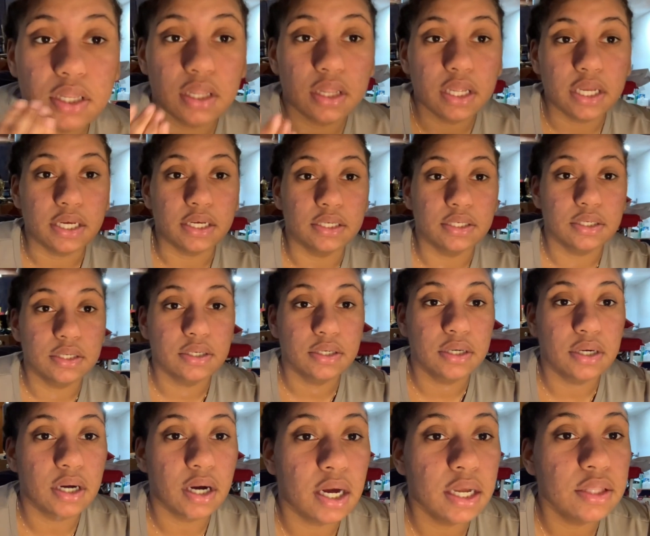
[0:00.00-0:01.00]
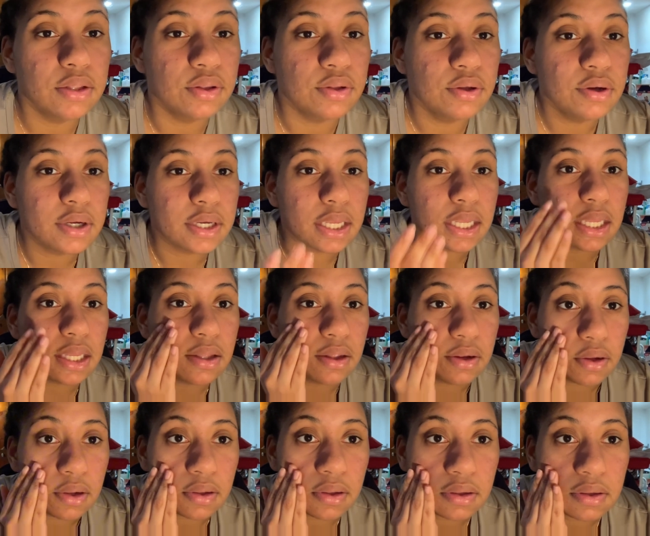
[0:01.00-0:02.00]
Like, I look
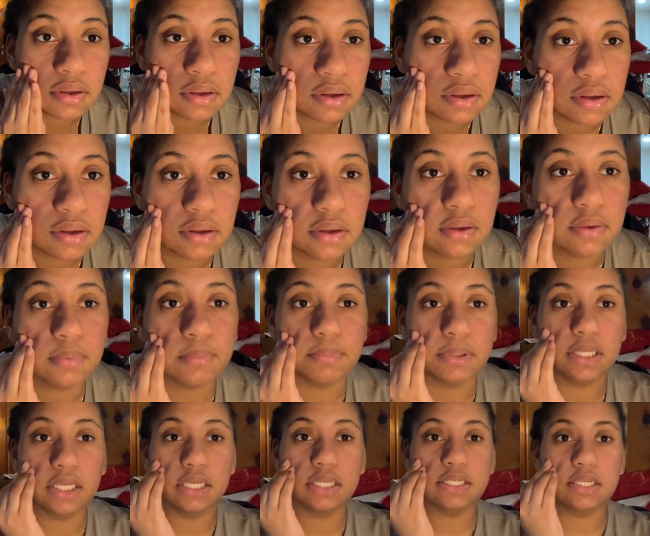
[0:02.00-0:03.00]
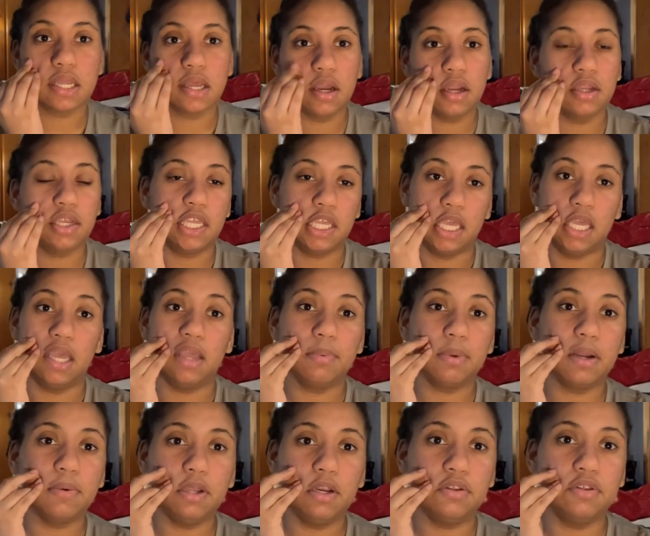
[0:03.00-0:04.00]
ill because, okay, I
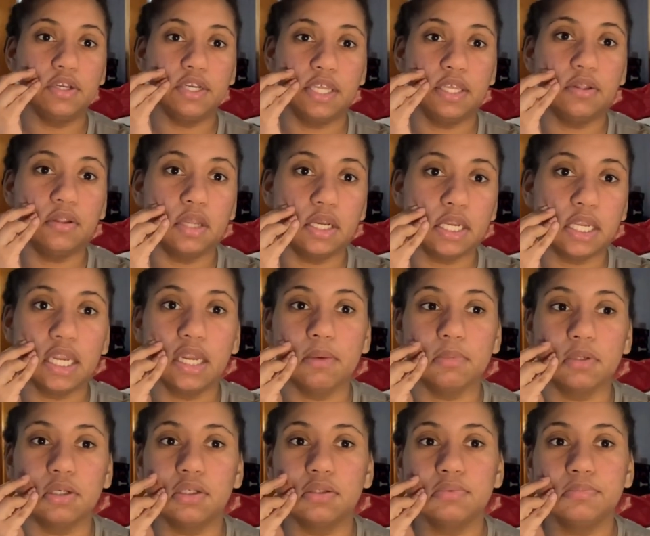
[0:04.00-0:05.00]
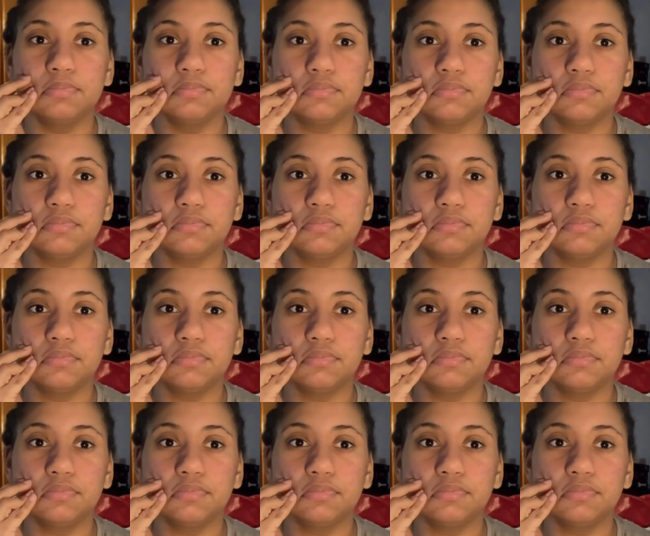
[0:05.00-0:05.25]
probably don't look ill on camera,